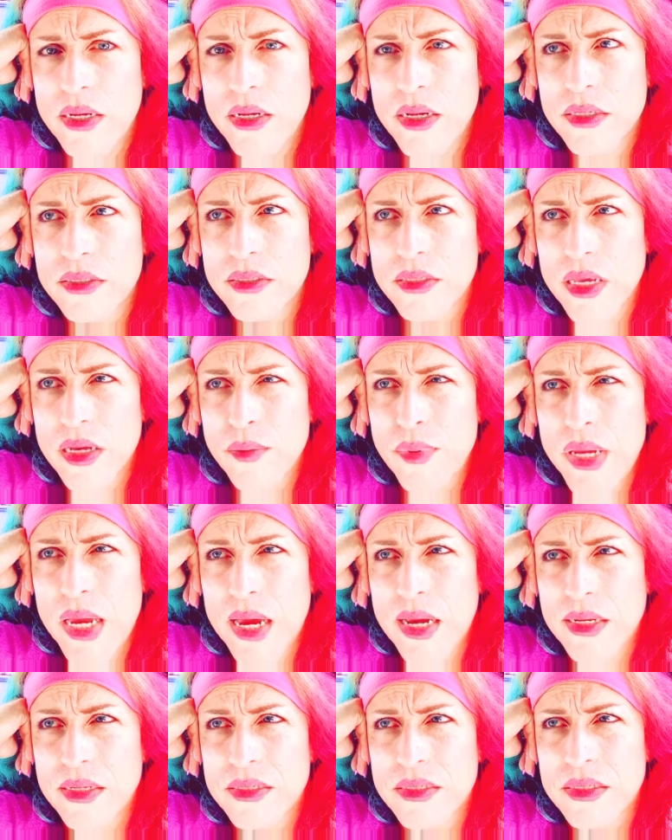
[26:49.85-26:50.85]
It's like
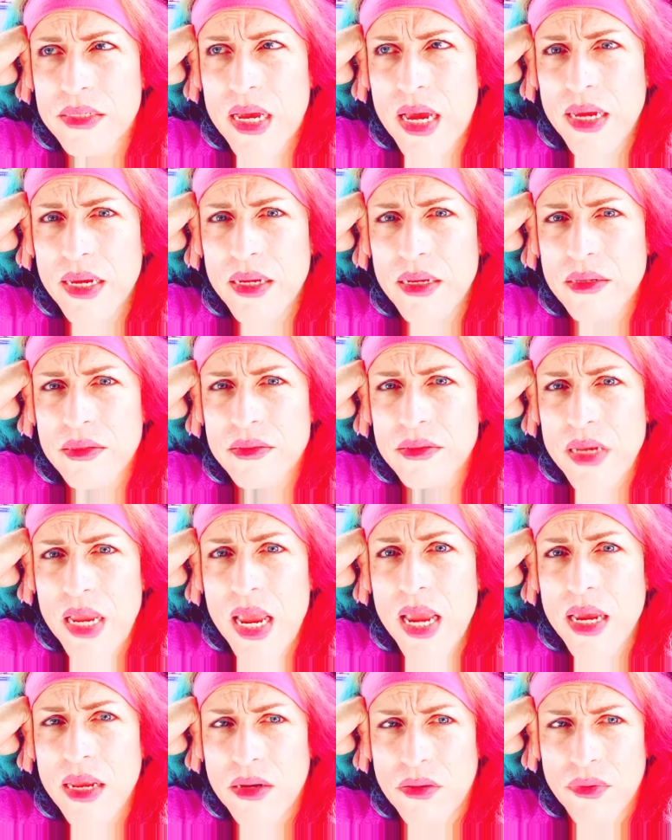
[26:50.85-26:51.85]
behind science
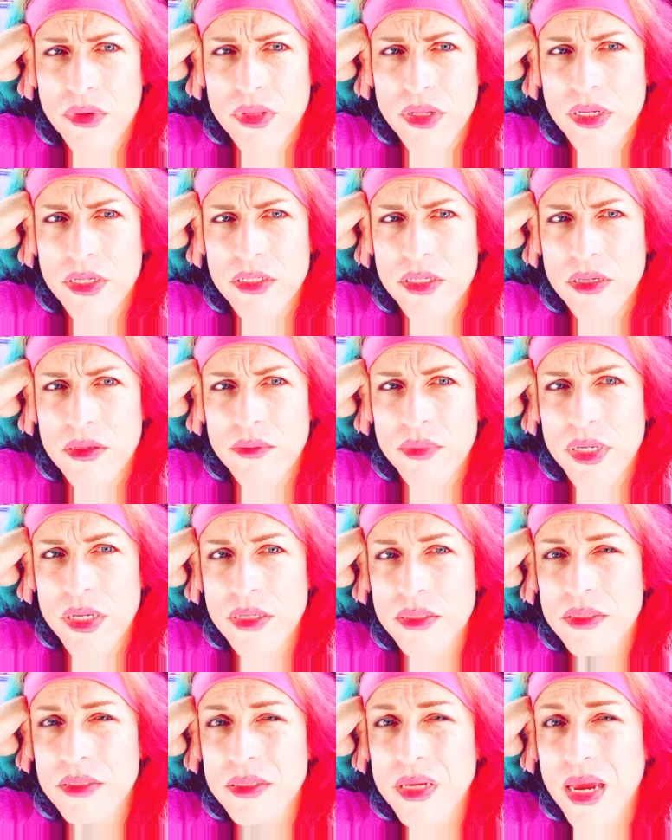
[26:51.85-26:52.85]
and religion,
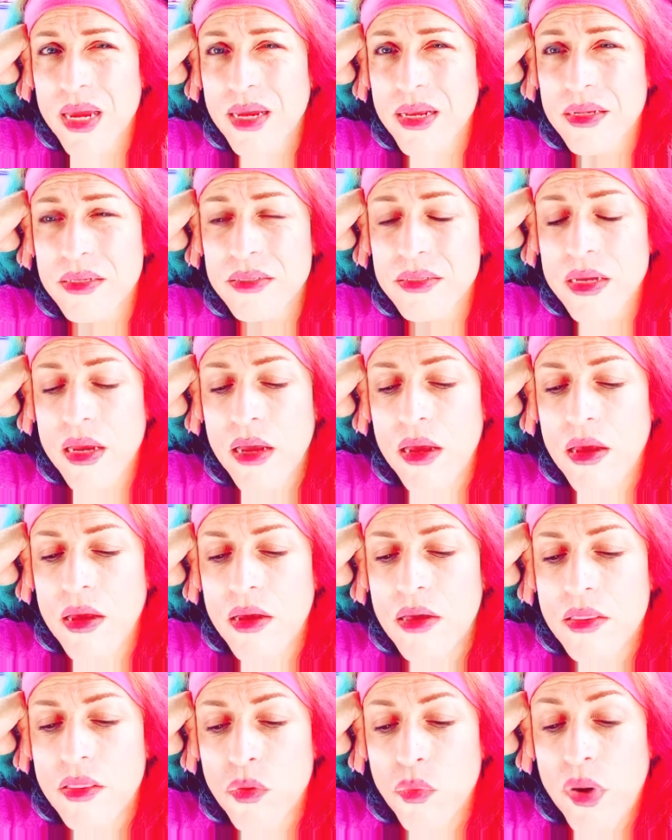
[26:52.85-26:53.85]
because science,
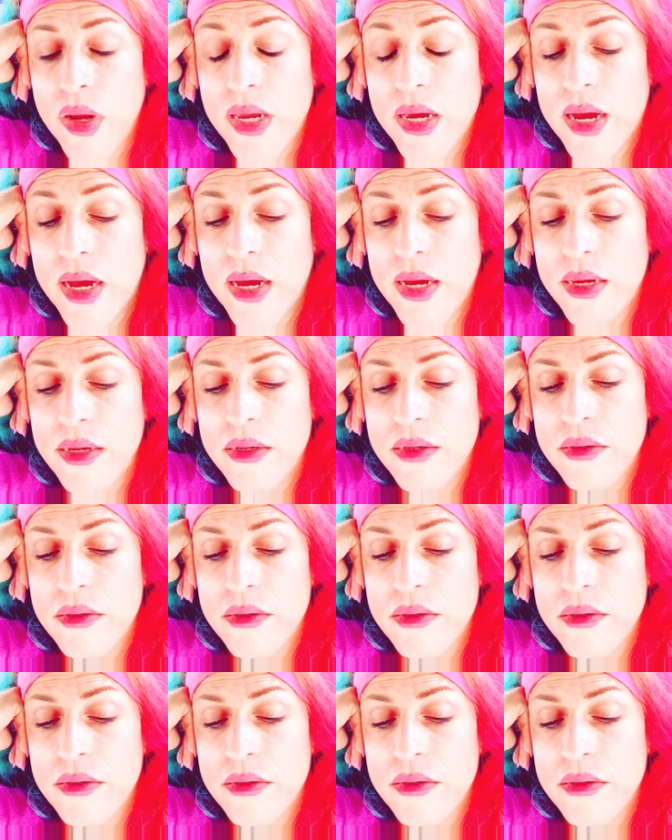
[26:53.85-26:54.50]
the way I